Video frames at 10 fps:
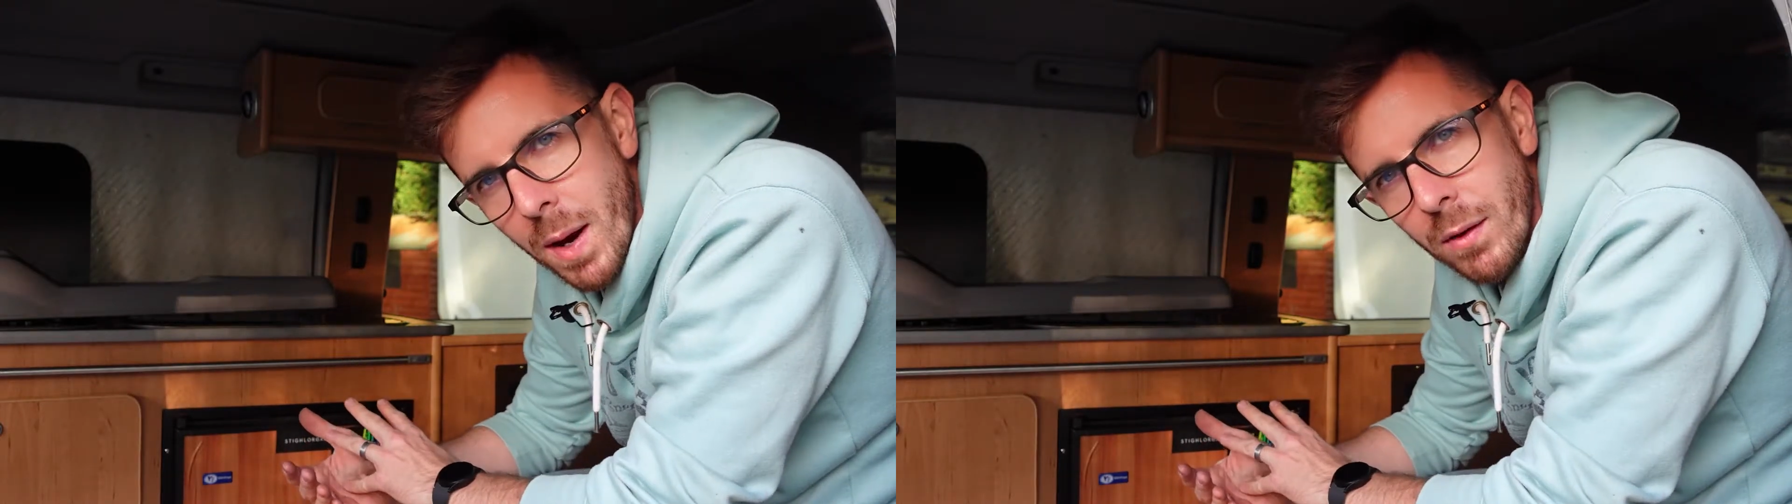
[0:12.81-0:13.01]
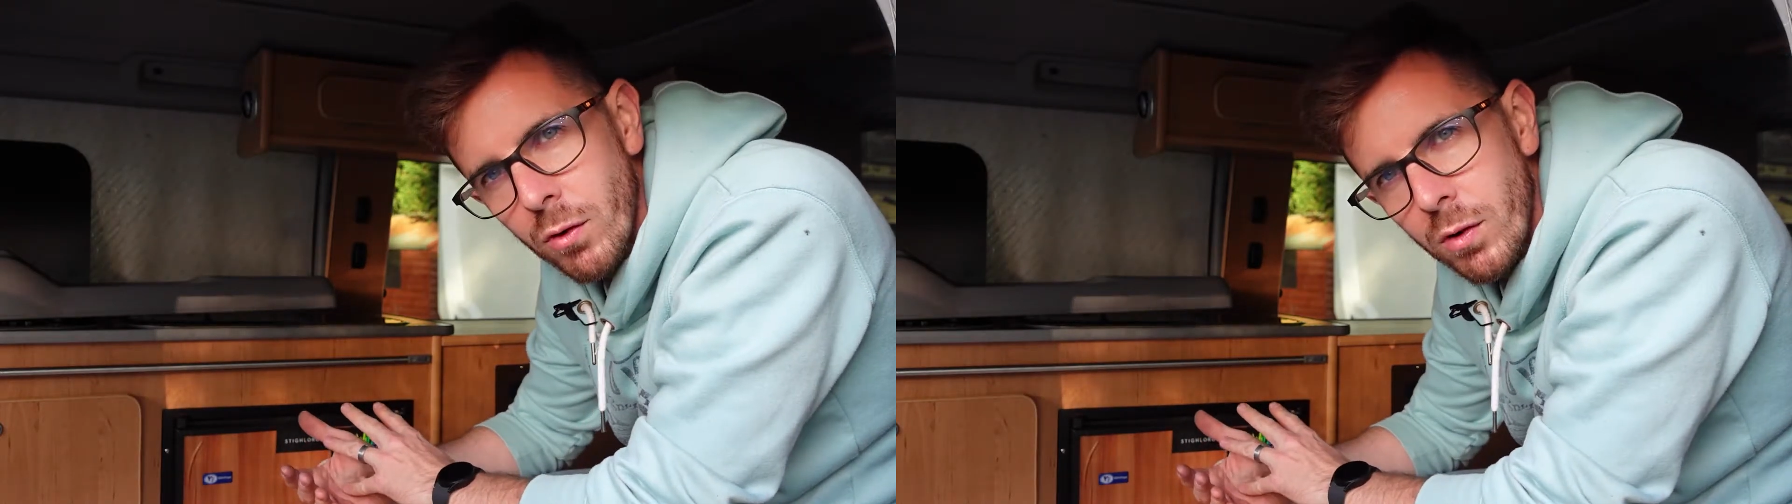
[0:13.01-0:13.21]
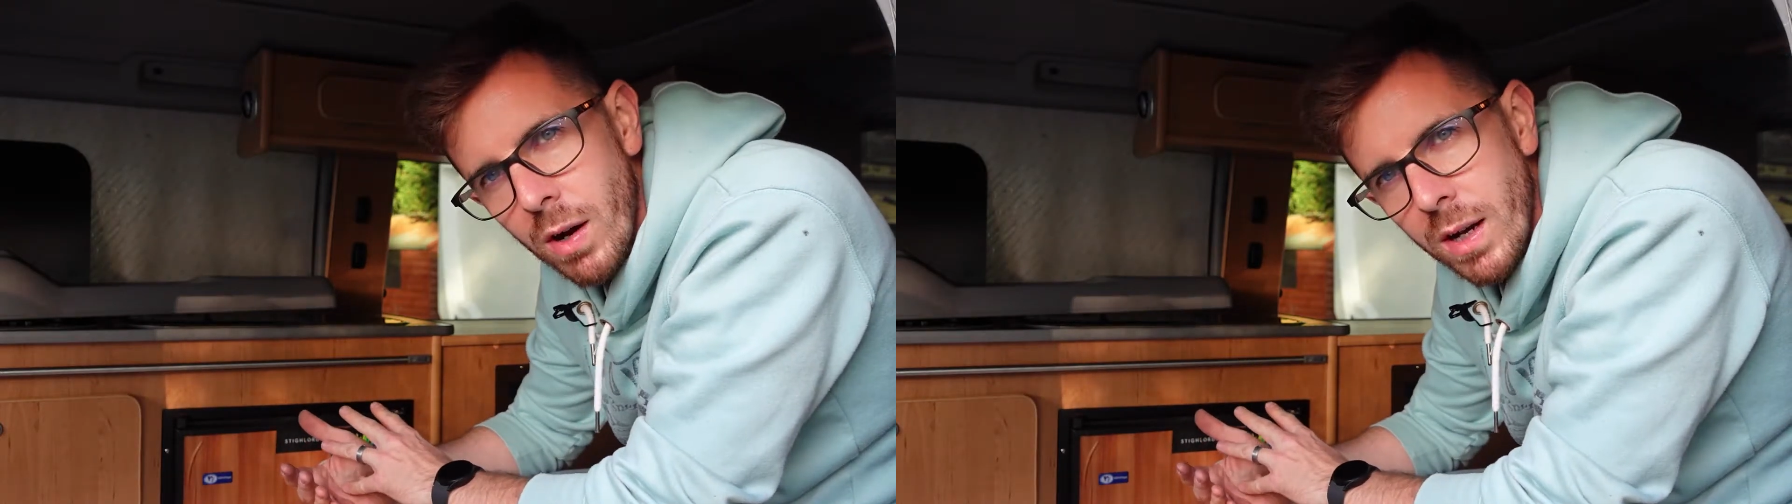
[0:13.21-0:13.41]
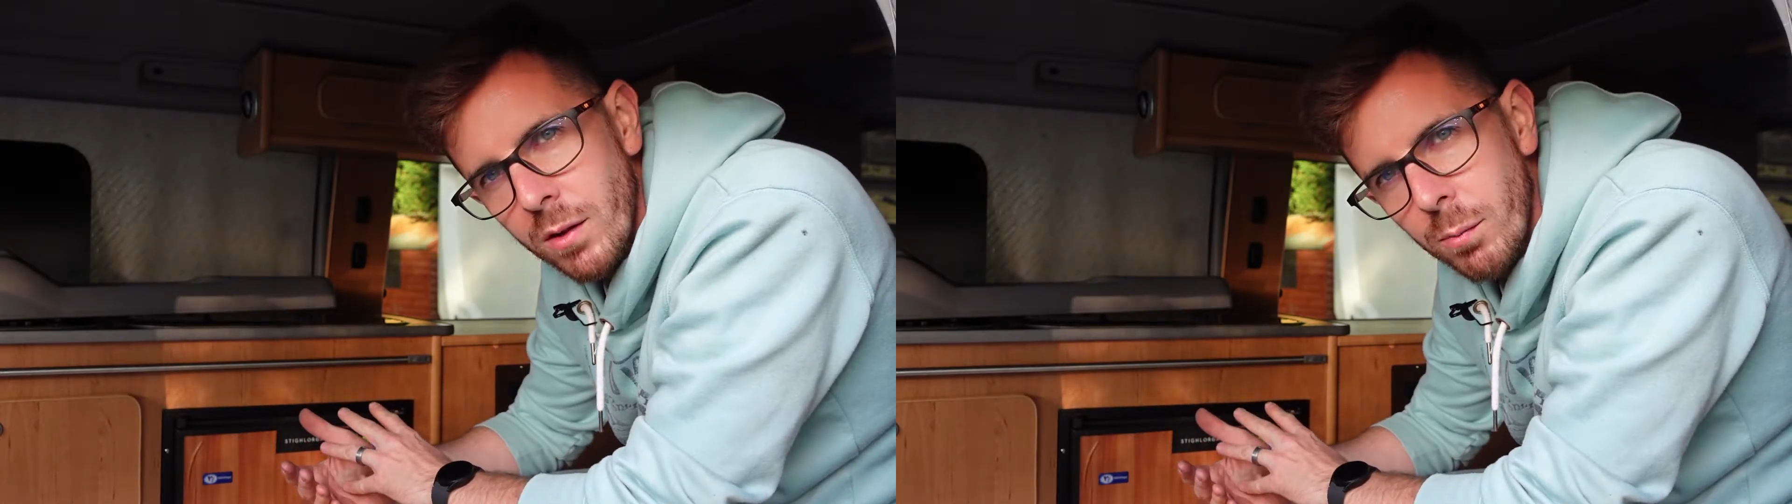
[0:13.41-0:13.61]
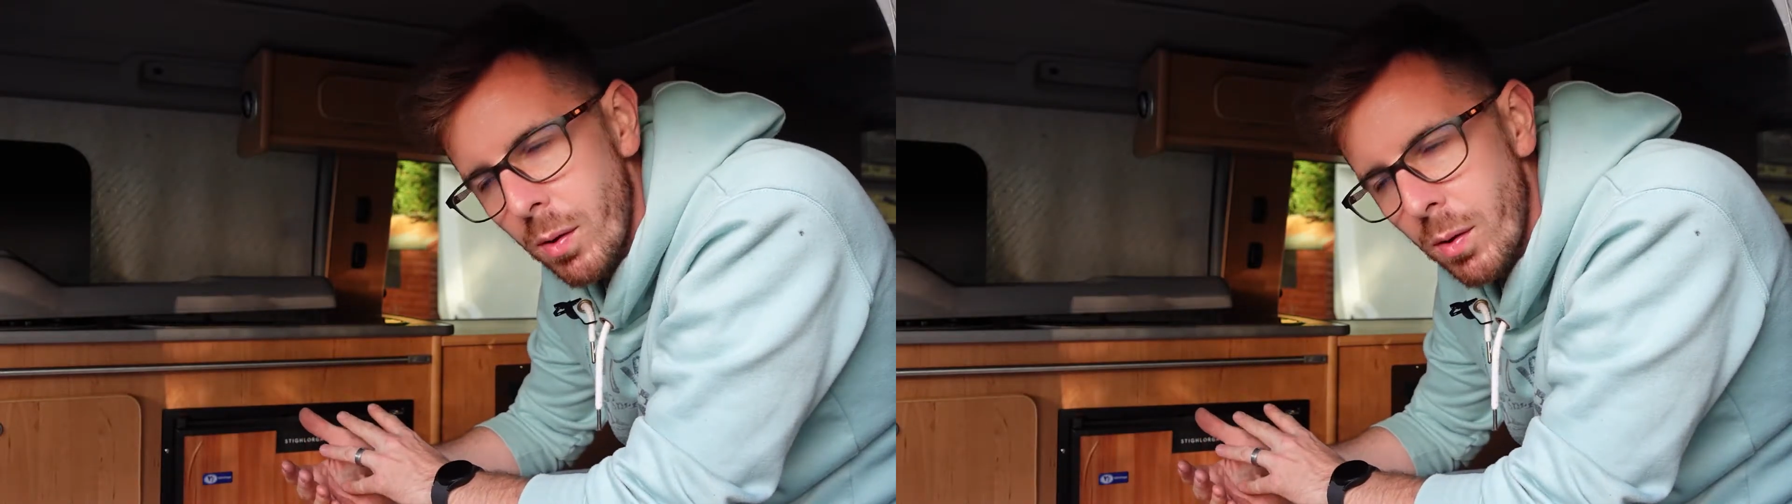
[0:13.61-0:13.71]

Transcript: battery drainage